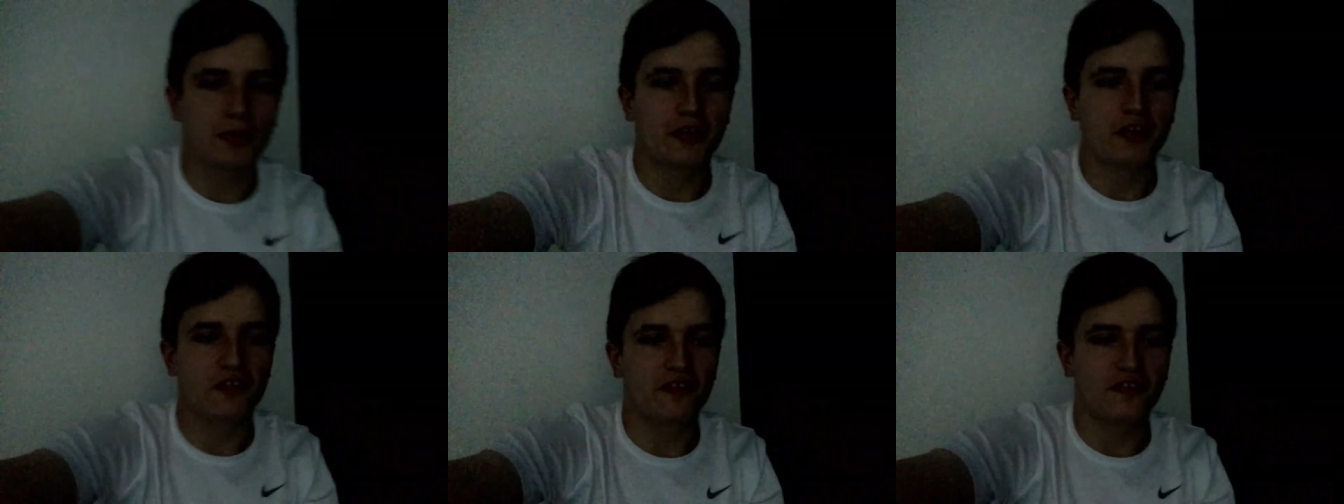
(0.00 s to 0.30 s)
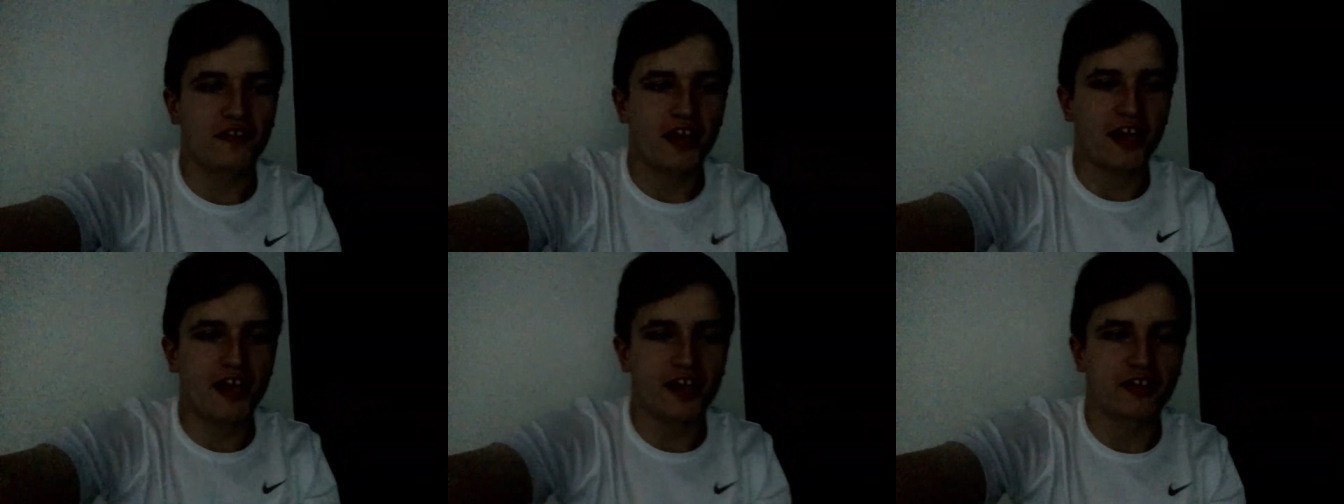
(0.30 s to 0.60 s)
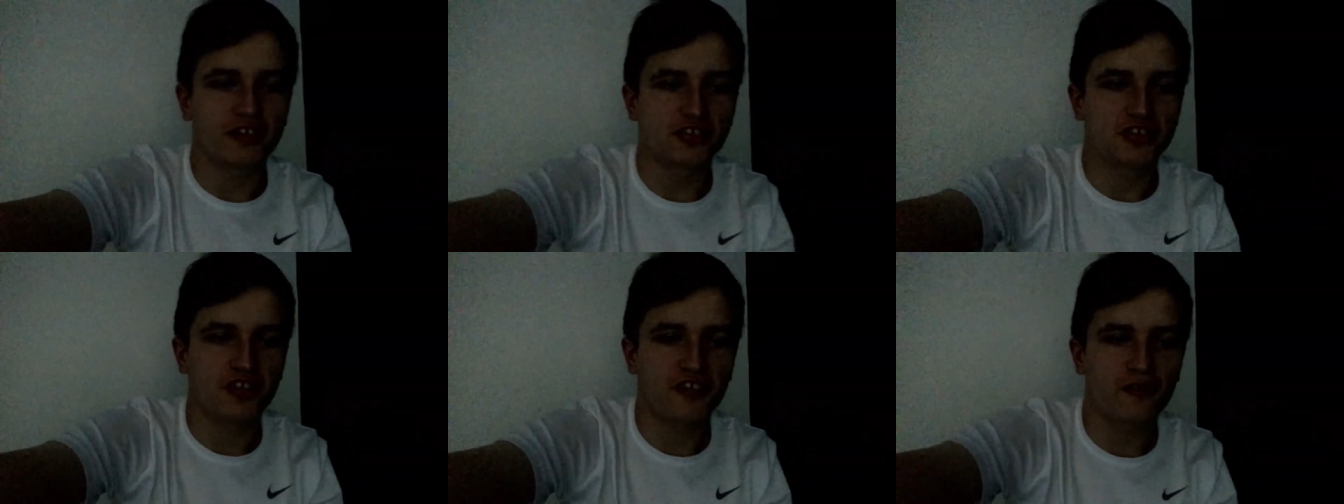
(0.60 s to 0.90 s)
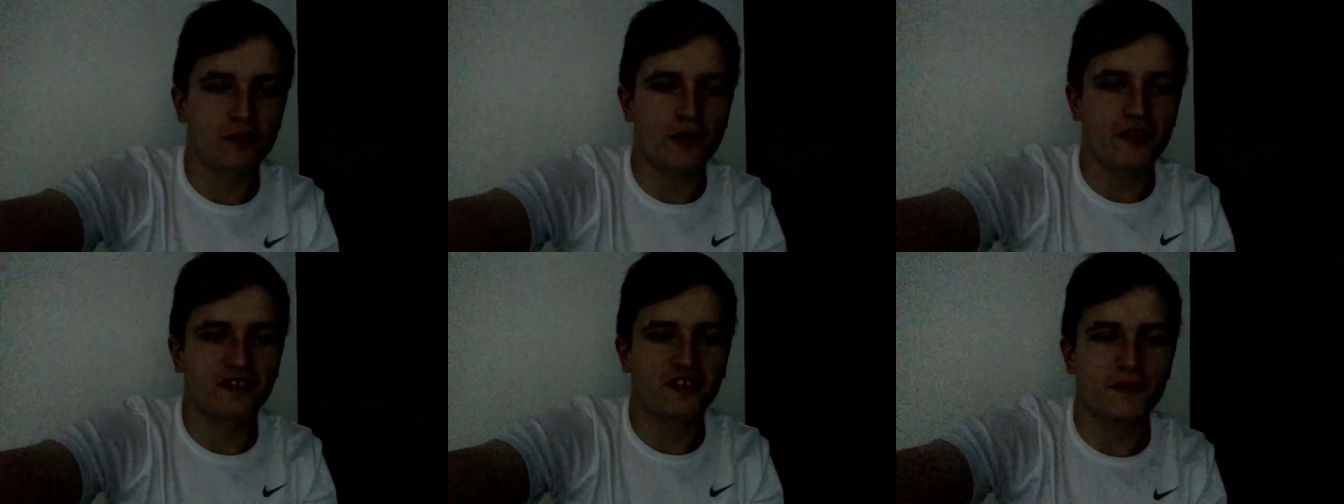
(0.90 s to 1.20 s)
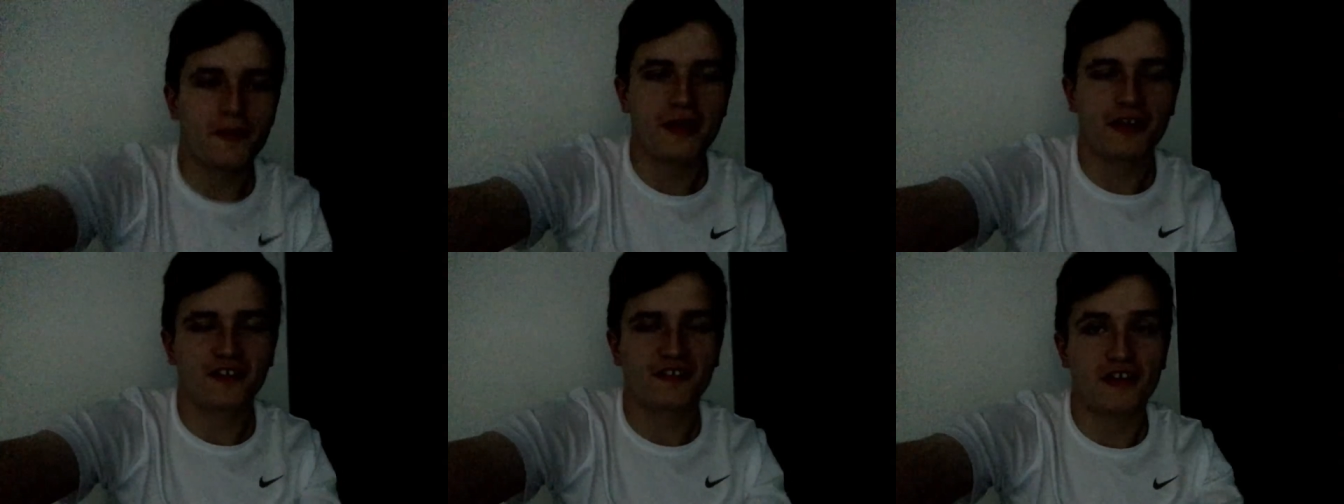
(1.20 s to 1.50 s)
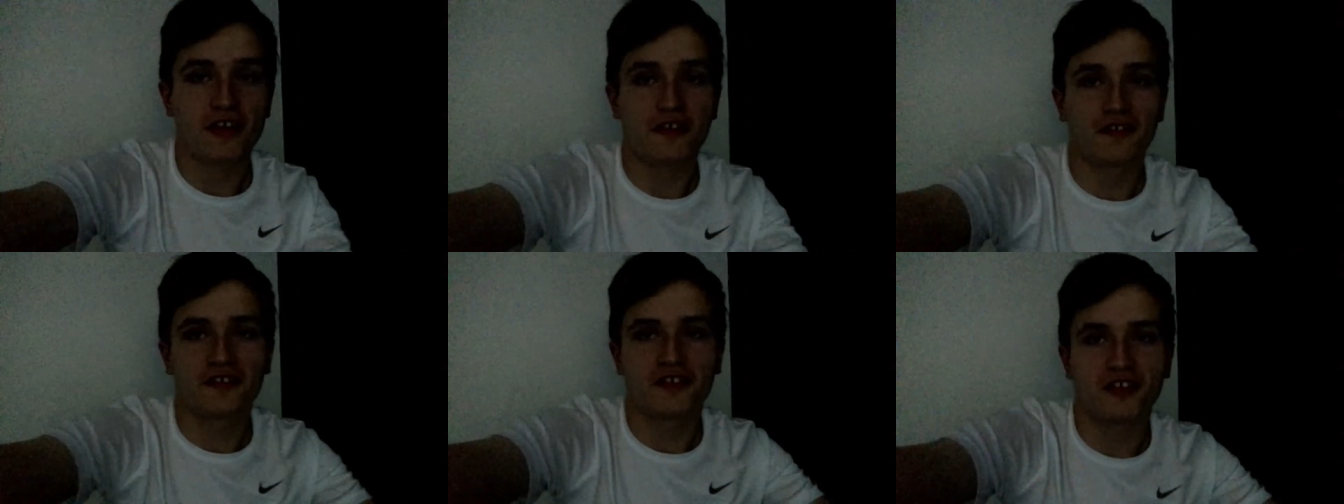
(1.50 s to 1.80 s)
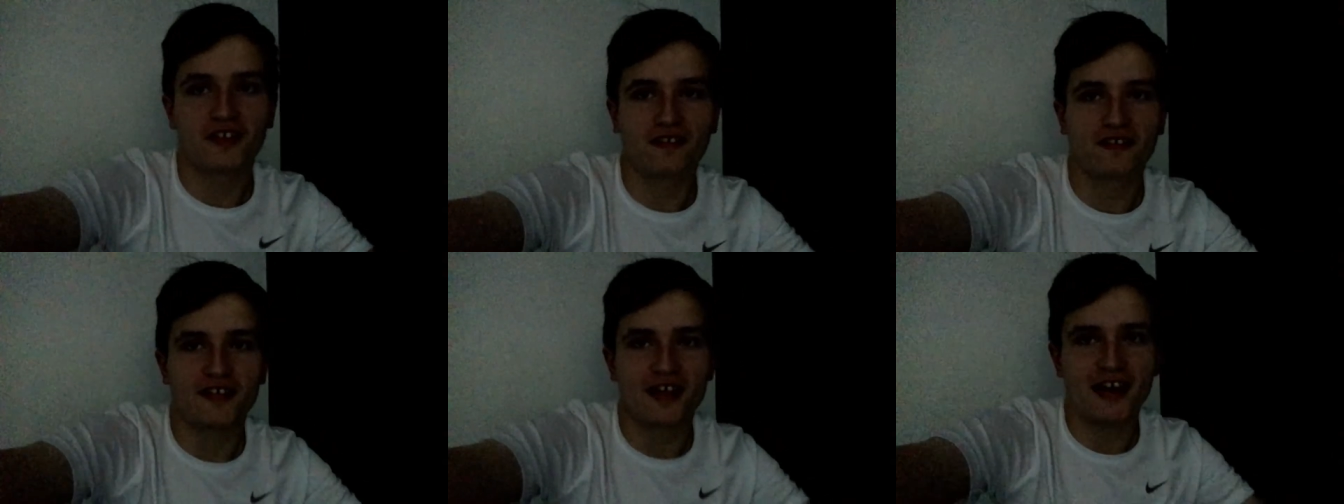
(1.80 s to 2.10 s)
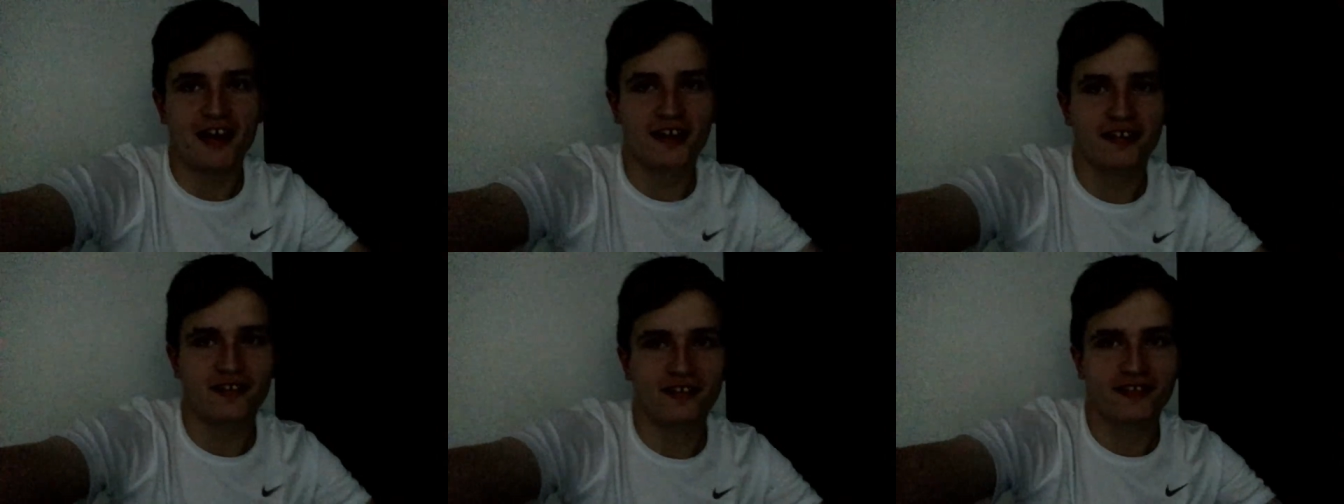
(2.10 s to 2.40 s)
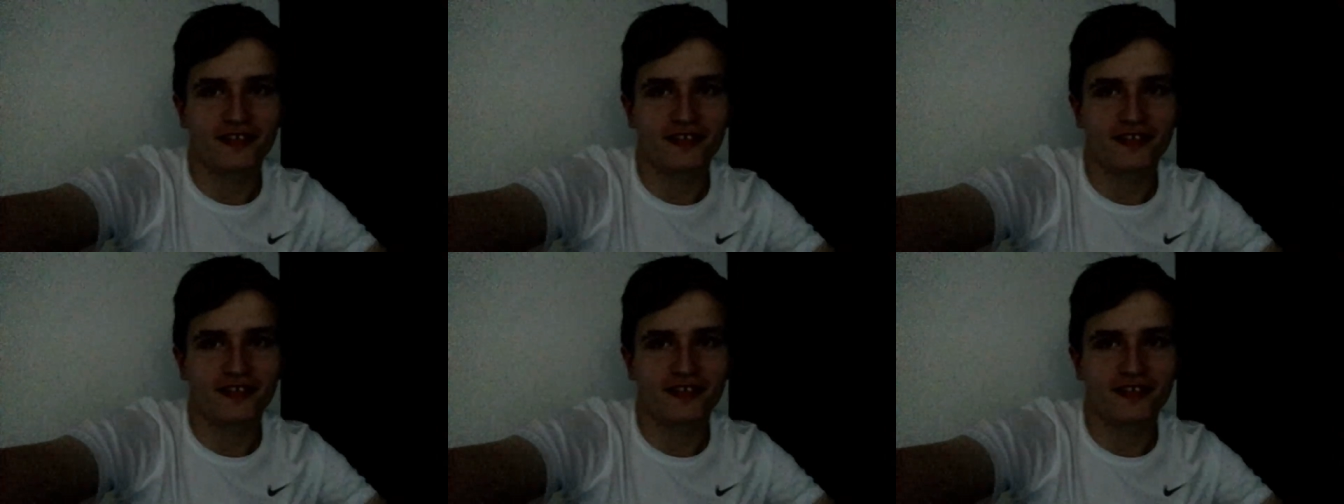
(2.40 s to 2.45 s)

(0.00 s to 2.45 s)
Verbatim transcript: and then just went to bed because I was so tired.